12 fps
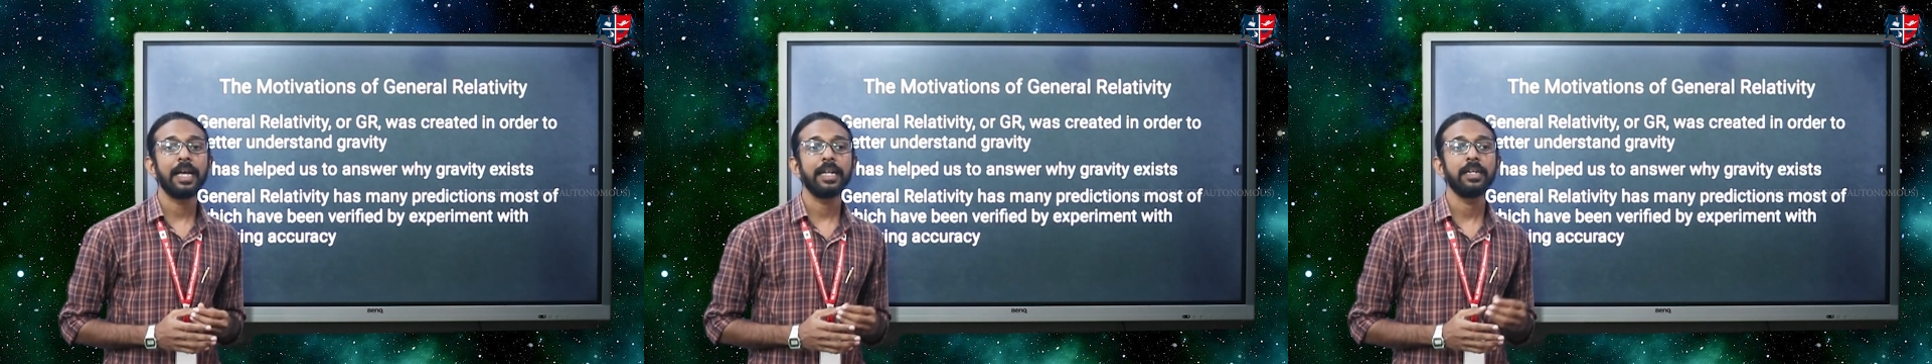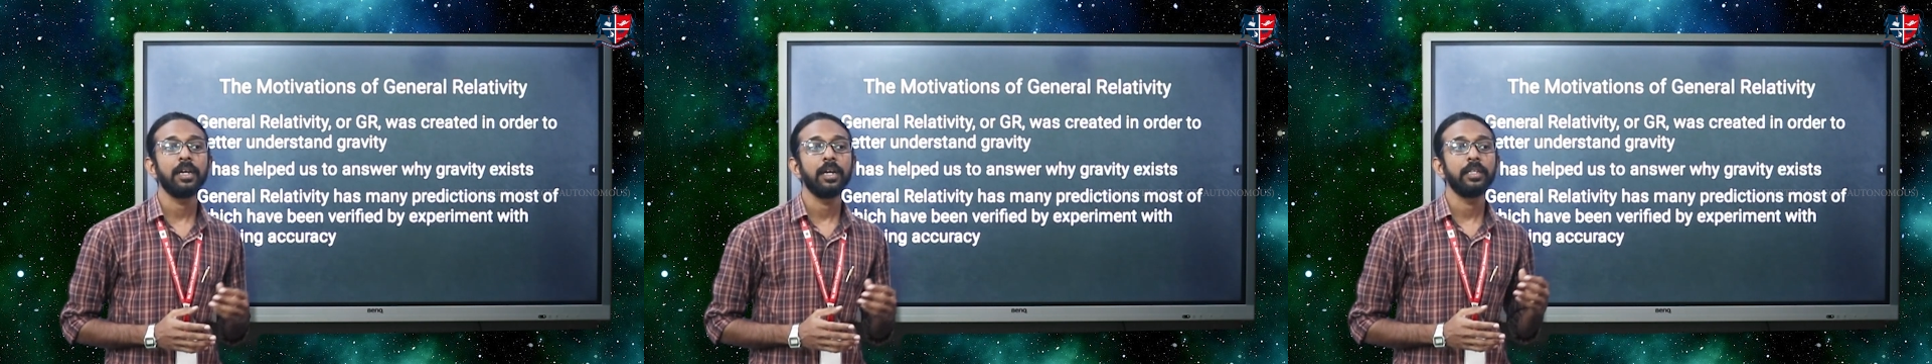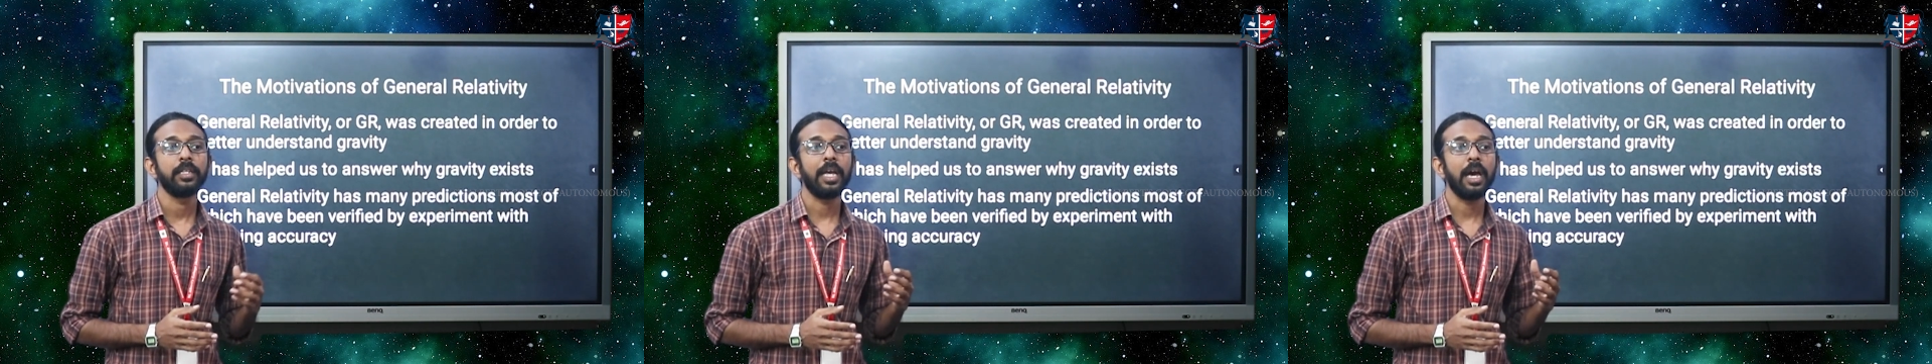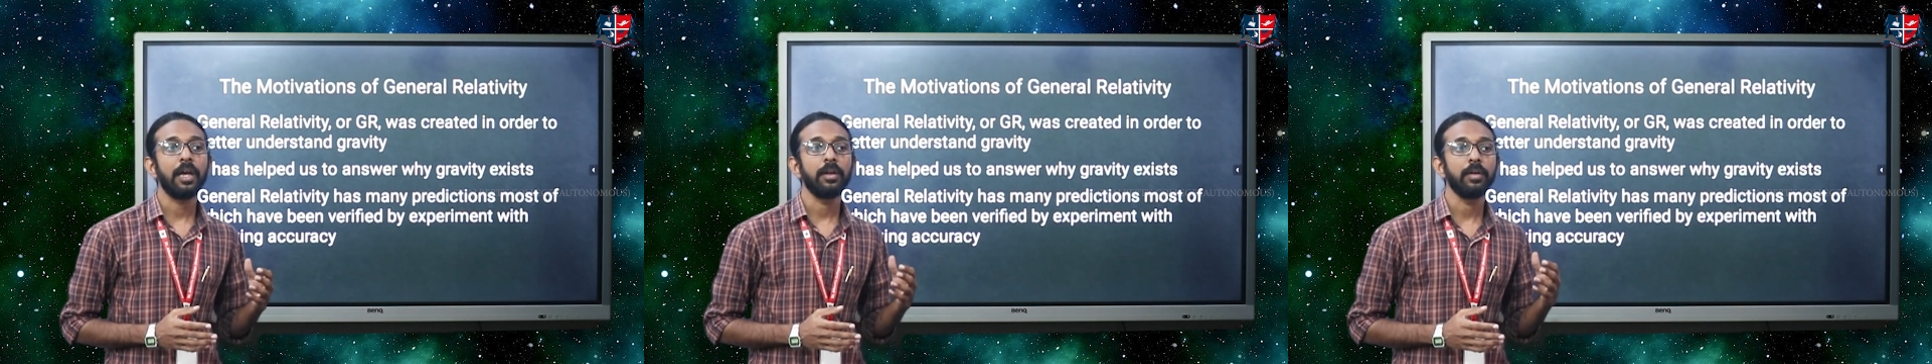and they
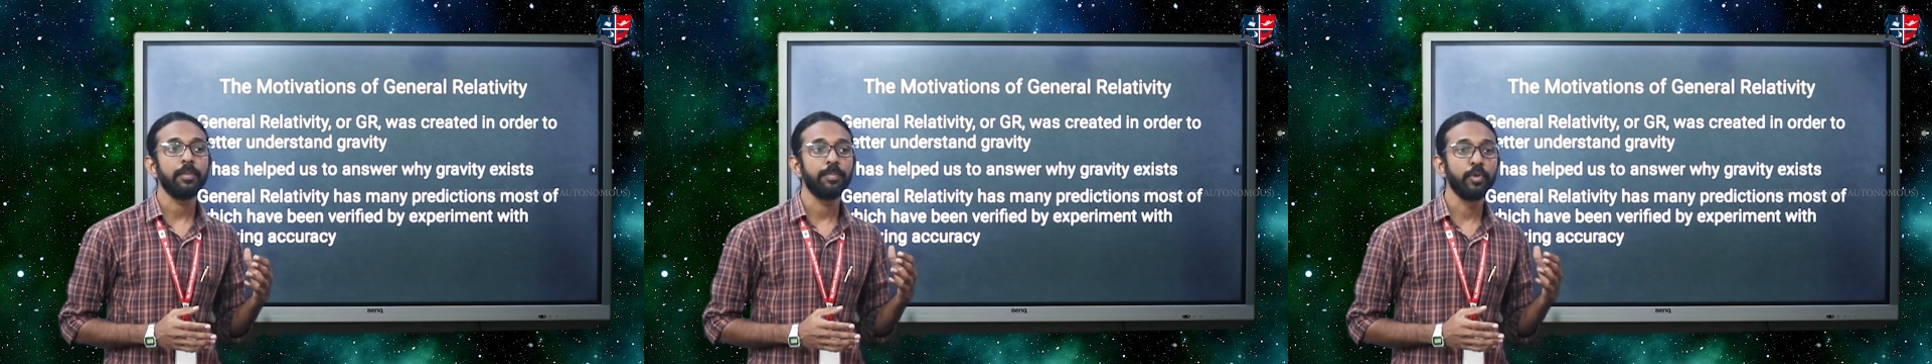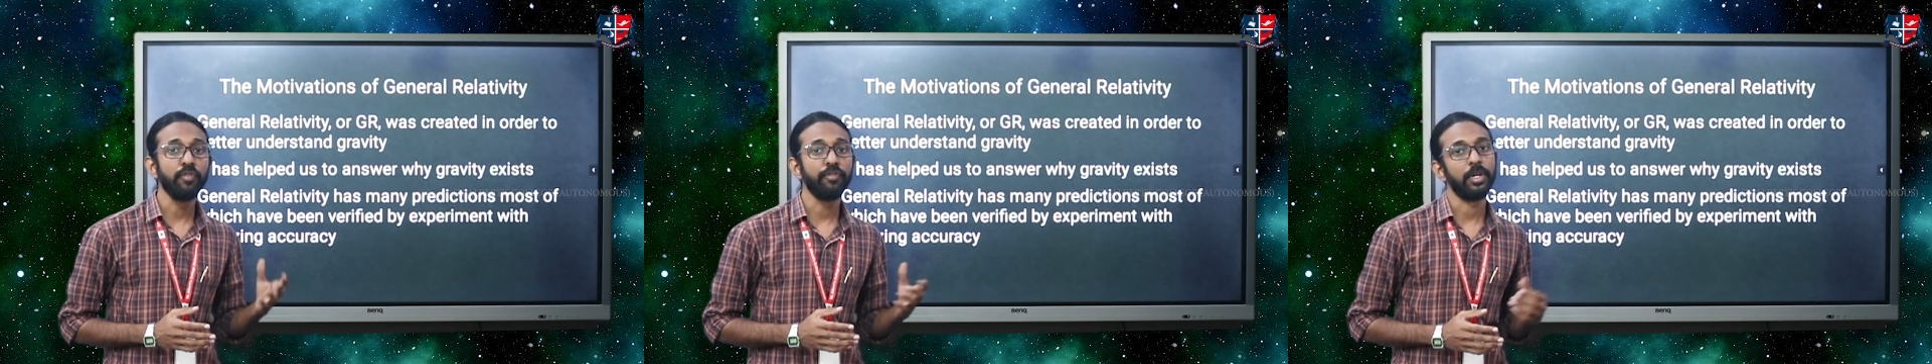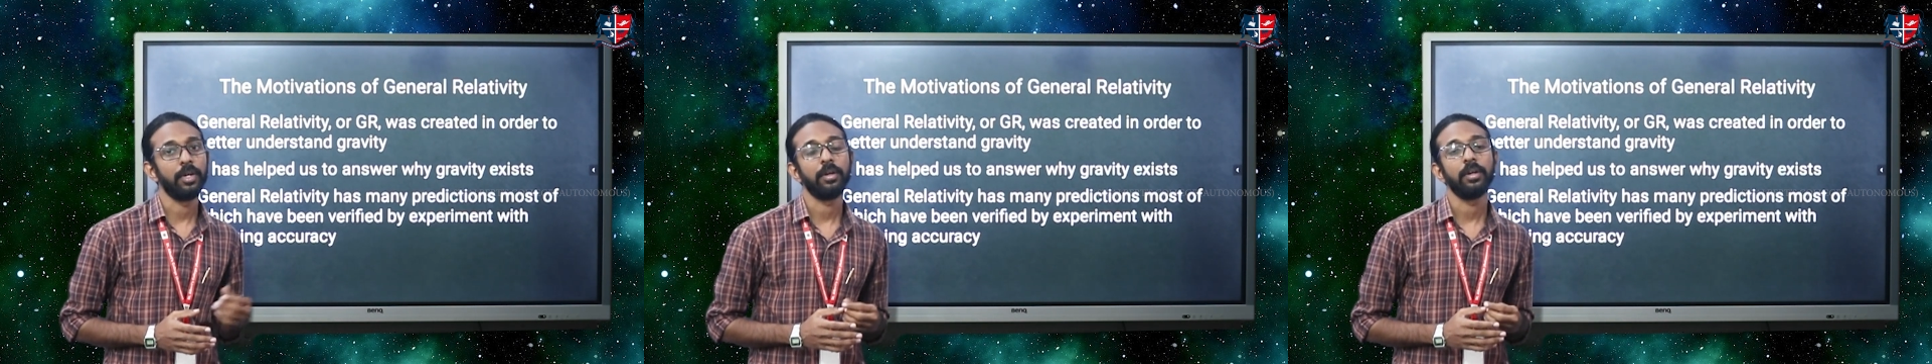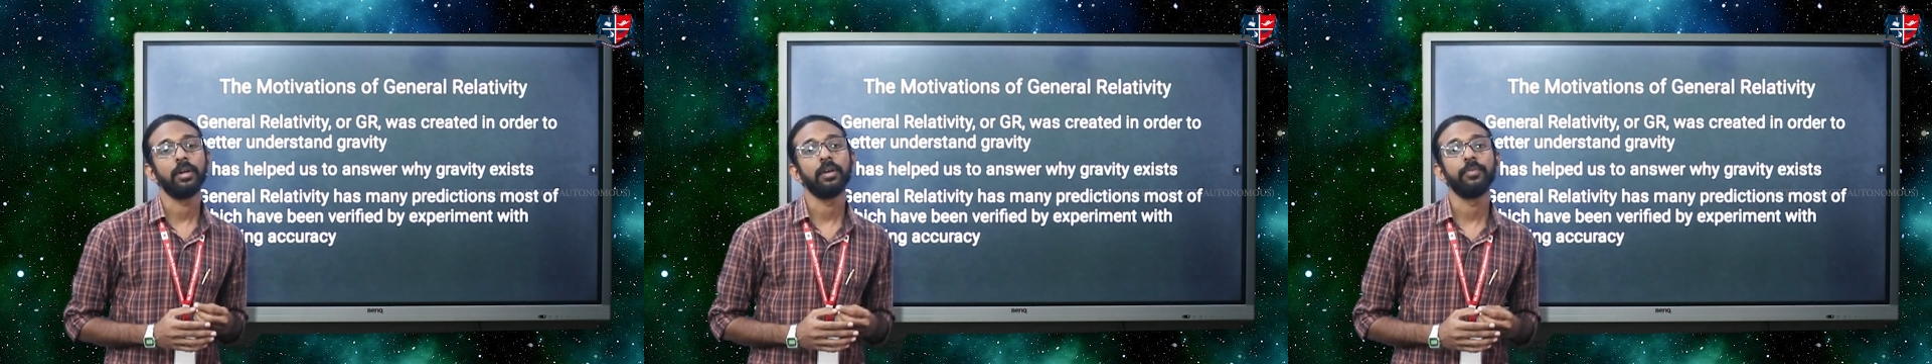are proved
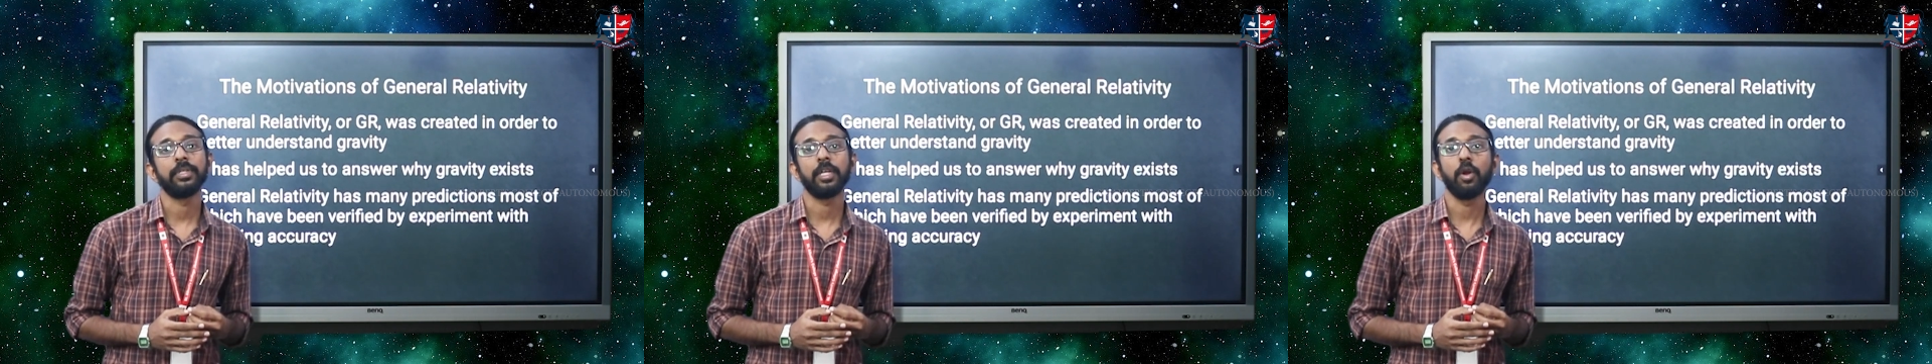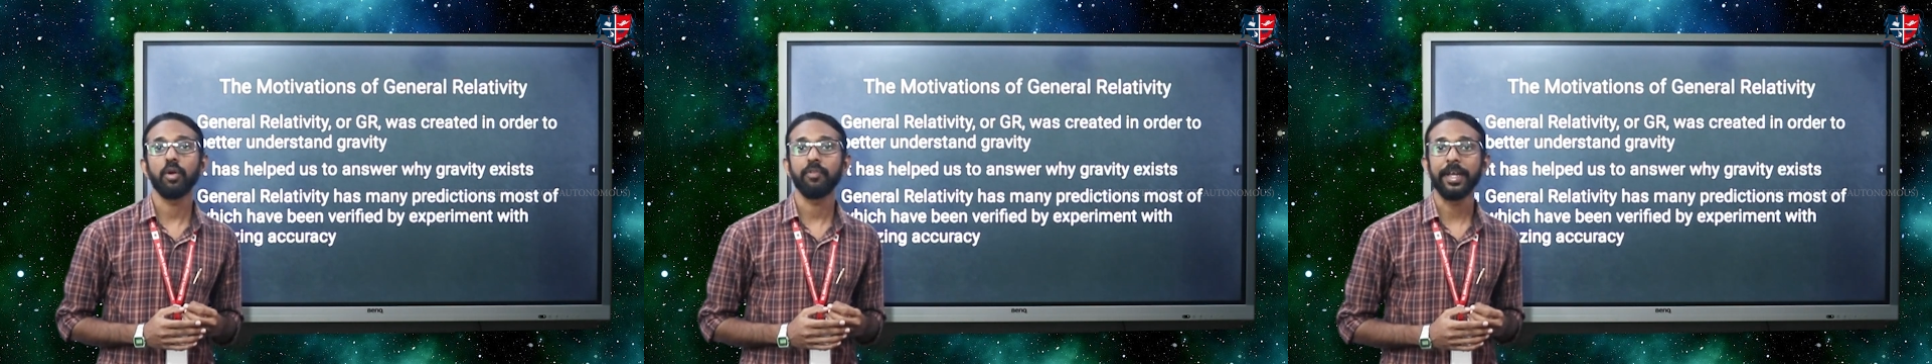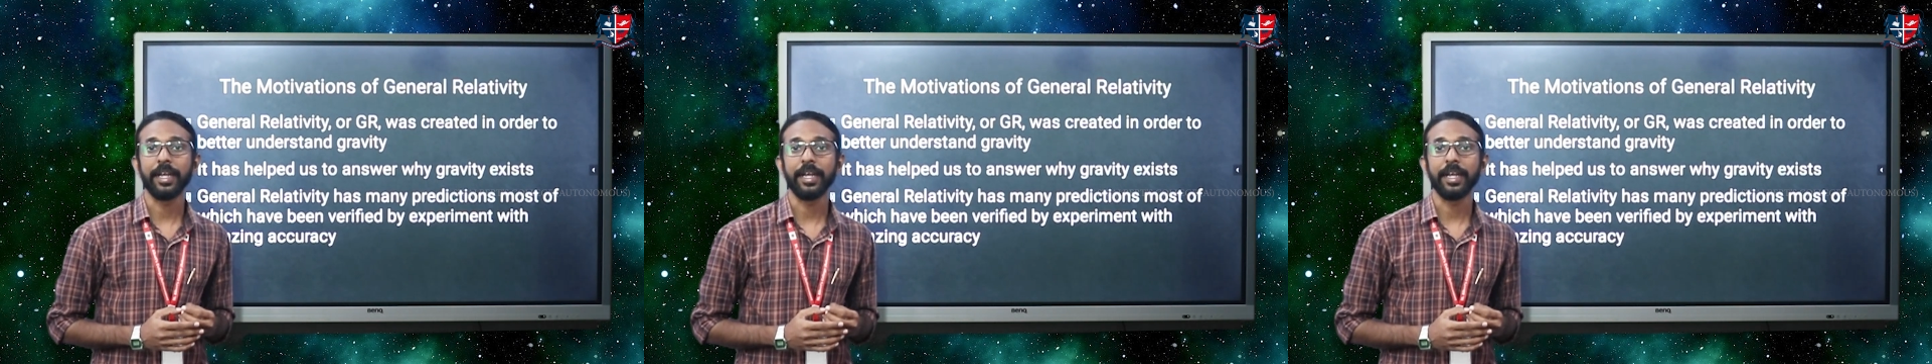with a lot of